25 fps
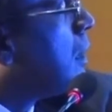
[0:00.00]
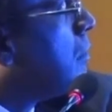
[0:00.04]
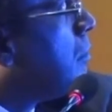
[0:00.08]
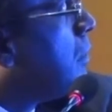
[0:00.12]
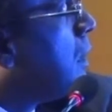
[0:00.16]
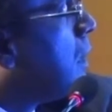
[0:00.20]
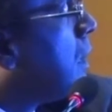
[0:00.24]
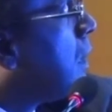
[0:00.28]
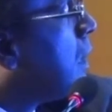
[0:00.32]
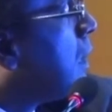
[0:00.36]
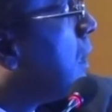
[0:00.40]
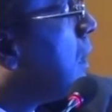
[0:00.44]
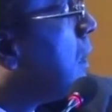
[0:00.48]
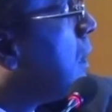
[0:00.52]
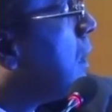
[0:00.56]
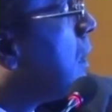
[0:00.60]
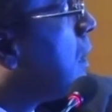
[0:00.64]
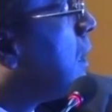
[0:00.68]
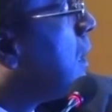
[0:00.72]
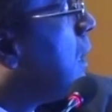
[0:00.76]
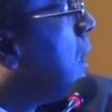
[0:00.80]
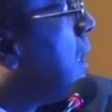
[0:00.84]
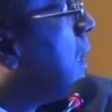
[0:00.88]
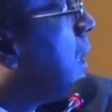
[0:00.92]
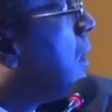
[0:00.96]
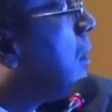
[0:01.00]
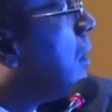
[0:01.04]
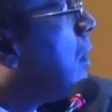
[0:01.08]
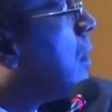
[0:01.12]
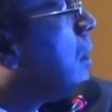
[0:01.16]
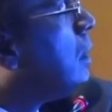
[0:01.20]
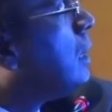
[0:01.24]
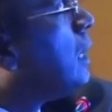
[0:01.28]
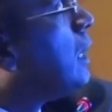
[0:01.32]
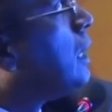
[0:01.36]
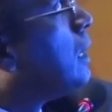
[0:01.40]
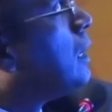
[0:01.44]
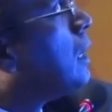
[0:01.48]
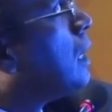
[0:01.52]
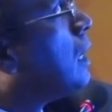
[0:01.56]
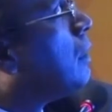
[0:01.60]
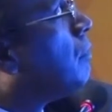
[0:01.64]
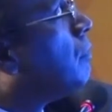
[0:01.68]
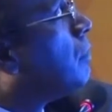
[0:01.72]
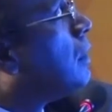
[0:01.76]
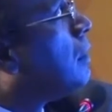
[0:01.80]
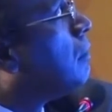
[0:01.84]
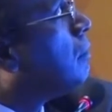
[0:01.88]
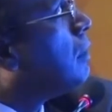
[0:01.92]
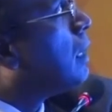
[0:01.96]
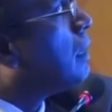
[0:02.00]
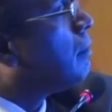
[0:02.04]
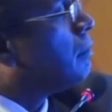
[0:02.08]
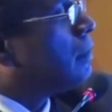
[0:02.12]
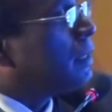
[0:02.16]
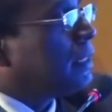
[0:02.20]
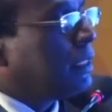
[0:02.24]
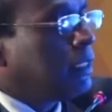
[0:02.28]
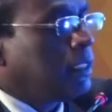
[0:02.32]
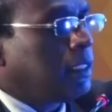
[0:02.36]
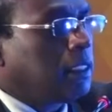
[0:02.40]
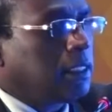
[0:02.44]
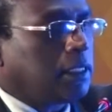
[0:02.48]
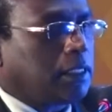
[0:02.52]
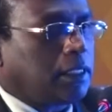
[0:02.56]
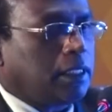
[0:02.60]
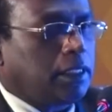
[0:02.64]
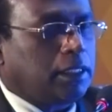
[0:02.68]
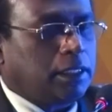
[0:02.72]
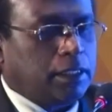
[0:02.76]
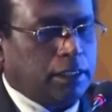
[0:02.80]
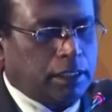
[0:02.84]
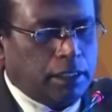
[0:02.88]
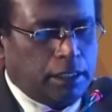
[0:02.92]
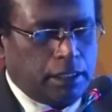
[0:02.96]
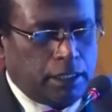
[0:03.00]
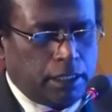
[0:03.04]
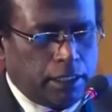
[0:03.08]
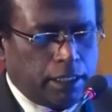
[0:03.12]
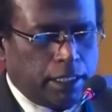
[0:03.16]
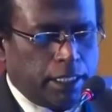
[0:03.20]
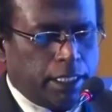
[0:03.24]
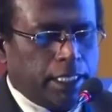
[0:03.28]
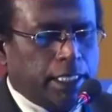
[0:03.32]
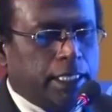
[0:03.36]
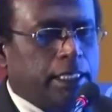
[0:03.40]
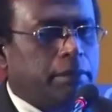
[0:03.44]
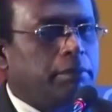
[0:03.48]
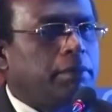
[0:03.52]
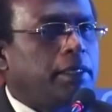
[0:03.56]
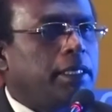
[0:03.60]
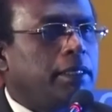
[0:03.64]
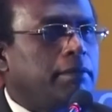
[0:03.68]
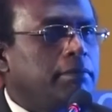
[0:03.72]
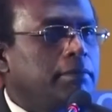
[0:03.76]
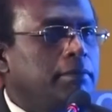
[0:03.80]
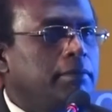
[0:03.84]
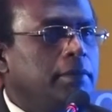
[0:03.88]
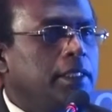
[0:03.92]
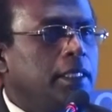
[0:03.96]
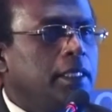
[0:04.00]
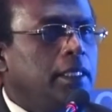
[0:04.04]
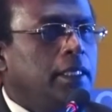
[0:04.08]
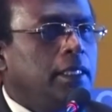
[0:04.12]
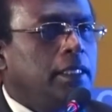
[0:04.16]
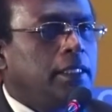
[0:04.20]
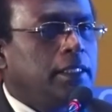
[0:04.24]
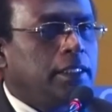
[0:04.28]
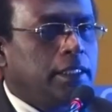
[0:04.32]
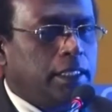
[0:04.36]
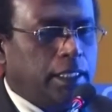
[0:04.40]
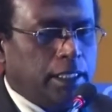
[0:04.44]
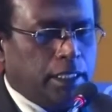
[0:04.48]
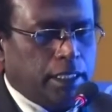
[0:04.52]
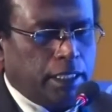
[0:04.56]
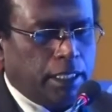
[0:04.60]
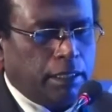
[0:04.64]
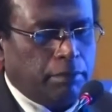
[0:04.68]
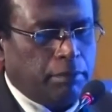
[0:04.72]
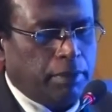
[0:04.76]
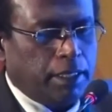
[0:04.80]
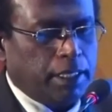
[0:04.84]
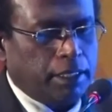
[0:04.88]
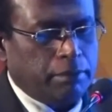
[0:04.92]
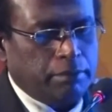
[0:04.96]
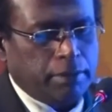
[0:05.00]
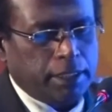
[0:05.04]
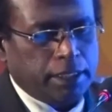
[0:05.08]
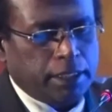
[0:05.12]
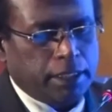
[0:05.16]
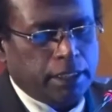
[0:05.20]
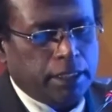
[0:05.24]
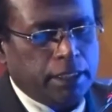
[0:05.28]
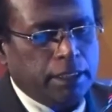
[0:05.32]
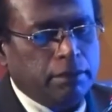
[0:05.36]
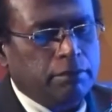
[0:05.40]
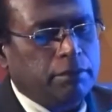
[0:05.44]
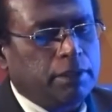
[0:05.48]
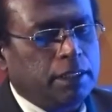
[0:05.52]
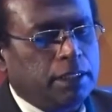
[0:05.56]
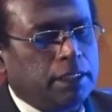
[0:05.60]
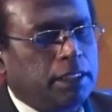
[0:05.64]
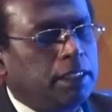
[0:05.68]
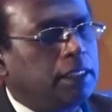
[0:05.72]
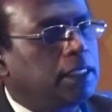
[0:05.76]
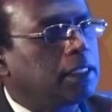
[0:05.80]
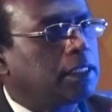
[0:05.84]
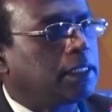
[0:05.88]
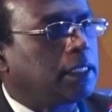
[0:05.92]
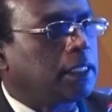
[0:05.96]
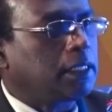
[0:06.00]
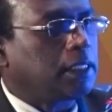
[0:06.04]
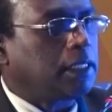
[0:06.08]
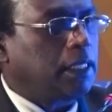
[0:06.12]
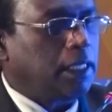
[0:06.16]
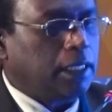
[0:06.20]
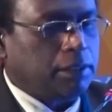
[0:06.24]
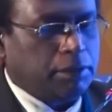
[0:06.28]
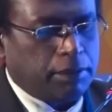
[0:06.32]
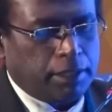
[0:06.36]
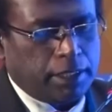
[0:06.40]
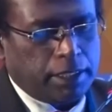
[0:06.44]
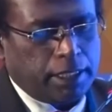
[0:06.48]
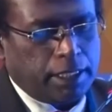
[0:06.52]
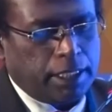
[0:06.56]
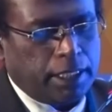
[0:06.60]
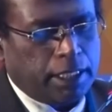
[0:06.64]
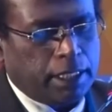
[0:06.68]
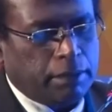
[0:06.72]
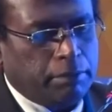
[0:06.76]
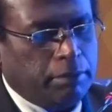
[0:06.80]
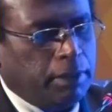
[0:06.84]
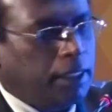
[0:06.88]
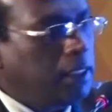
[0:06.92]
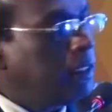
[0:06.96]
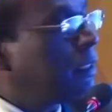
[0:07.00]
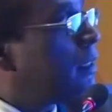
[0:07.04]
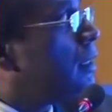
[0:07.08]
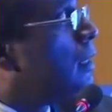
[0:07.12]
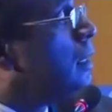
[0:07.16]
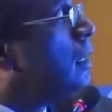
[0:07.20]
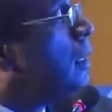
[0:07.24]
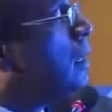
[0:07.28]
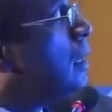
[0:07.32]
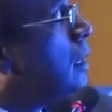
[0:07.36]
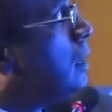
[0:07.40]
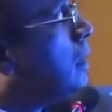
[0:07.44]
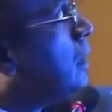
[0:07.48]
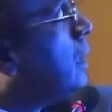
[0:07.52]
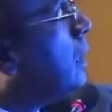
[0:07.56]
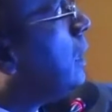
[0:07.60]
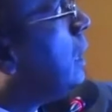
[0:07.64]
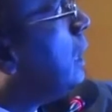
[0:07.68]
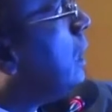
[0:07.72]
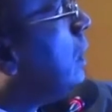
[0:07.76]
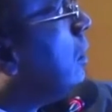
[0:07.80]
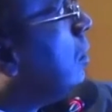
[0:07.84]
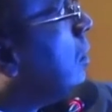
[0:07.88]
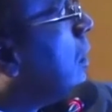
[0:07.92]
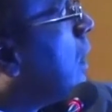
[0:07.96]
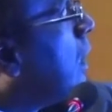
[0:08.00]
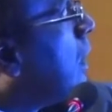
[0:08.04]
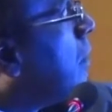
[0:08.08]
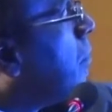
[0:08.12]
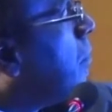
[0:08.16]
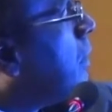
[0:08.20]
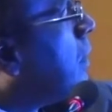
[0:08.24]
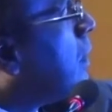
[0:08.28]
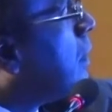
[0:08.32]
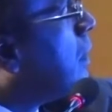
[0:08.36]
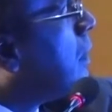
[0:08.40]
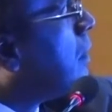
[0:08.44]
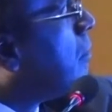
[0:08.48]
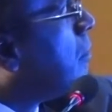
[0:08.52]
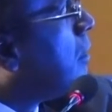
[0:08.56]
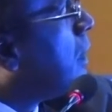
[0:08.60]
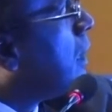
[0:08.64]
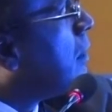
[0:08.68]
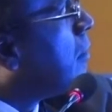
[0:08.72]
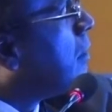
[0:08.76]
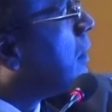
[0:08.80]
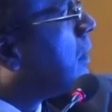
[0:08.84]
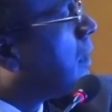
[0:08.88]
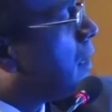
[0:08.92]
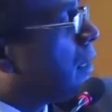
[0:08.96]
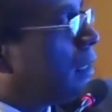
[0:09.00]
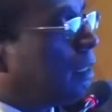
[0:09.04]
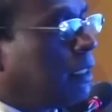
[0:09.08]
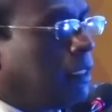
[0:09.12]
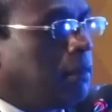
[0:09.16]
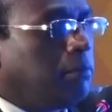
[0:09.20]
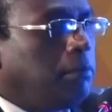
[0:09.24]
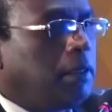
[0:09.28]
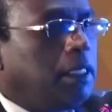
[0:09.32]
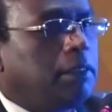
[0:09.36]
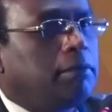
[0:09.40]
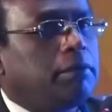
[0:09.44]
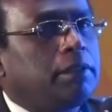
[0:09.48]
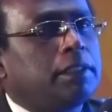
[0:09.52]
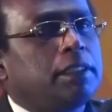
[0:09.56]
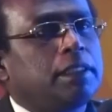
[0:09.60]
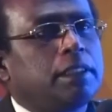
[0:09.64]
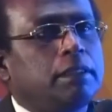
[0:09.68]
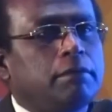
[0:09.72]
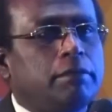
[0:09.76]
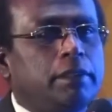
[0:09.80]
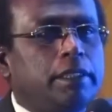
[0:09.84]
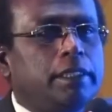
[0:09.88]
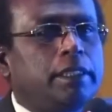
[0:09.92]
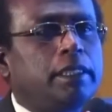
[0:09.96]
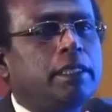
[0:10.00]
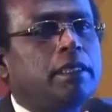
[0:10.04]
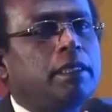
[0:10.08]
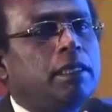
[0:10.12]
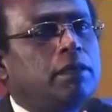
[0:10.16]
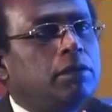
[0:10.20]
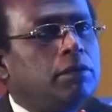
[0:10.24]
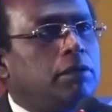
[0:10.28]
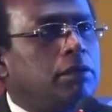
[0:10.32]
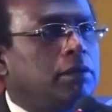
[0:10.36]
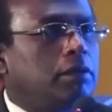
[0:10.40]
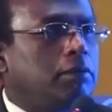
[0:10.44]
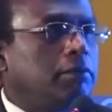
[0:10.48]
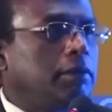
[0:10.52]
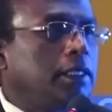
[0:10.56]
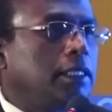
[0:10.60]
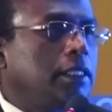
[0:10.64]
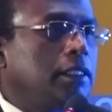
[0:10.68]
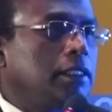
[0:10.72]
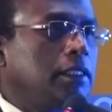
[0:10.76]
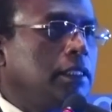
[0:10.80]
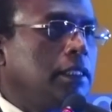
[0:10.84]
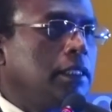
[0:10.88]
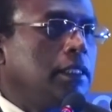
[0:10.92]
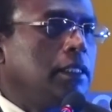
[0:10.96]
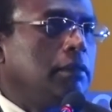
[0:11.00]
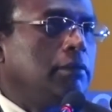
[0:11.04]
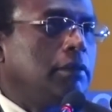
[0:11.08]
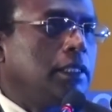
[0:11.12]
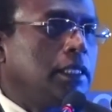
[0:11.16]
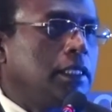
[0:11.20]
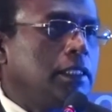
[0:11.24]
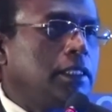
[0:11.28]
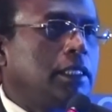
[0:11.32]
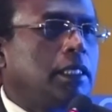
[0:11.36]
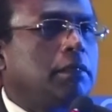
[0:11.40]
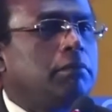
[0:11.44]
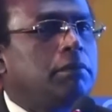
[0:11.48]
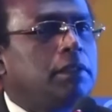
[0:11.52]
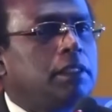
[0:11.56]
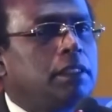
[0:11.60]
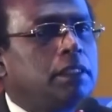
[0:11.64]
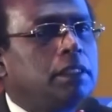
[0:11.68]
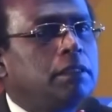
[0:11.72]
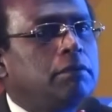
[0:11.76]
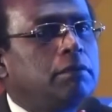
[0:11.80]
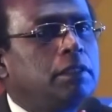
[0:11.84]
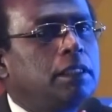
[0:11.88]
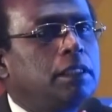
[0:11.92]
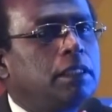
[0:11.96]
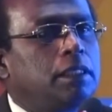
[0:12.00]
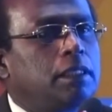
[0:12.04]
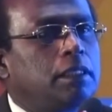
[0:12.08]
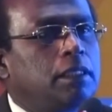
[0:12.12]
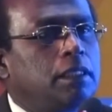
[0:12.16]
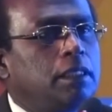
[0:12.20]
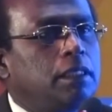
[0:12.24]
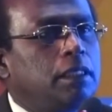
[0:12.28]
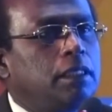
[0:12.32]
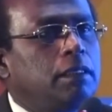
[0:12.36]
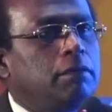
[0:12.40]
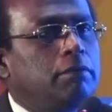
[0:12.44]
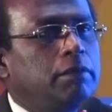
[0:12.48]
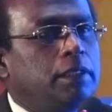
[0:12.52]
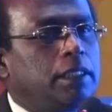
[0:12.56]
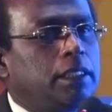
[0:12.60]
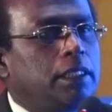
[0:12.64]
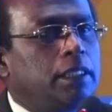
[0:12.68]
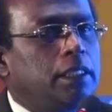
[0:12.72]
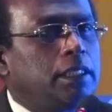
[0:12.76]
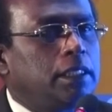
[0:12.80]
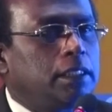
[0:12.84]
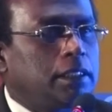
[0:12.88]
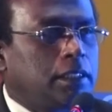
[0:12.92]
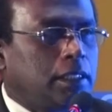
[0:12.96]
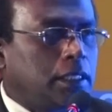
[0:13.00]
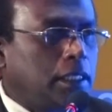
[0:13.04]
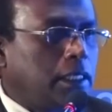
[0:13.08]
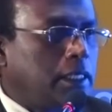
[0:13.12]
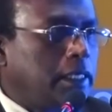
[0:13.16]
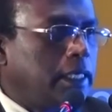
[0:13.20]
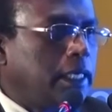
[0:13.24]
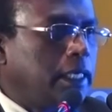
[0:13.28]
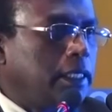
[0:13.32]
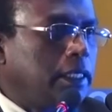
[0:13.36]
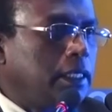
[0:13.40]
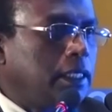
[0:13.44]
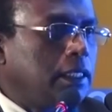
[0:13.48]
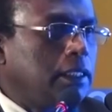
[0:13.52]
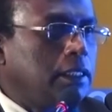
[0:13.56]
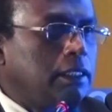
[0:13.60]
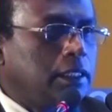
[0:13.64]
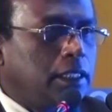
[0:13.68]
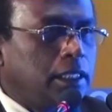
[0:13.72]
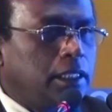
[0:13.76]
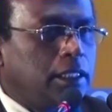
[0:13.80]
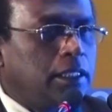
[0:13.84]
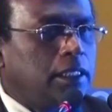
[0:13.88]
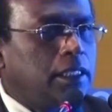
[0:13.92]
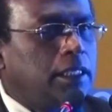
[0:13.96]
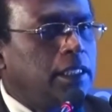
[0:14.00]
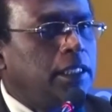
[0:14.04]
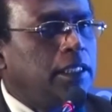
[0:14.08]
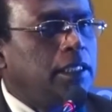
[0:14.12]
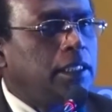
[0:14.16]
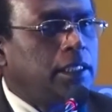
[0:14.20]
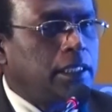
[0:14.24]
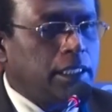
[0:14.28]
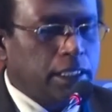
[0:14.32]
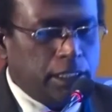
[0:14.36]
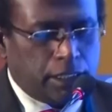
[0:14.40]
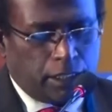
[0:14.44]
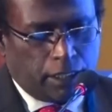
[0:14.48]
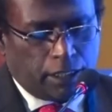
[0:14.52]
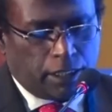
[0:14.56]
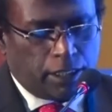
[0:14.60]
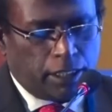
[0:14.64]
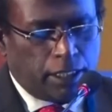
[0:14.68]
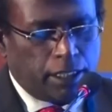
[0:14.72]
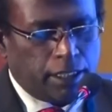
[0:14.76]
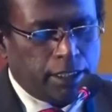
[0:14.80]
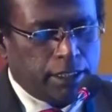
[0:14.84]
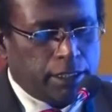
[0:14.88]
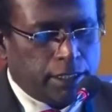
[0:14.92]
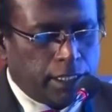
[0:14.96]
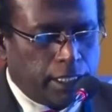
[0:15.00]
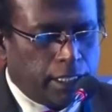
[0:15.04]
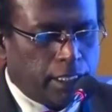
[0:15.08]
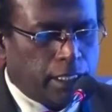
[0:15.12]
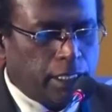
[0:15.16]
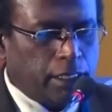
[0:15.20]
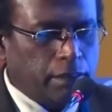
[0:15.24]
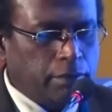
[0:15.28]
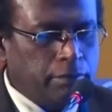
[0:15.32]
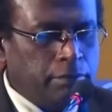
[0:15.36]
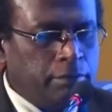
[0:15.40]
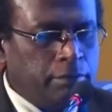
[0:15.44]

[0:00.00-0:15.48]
imaging study, the CT coronary angiography, where we see the structure and anatomy. Then the MR imaging, we see the structural as well as anatomy. The radionuclide method, where we see the blood within the ventricle alone. We can see the various segments of the ventricle, whether it is contracting in synchrony or asynchrony is there.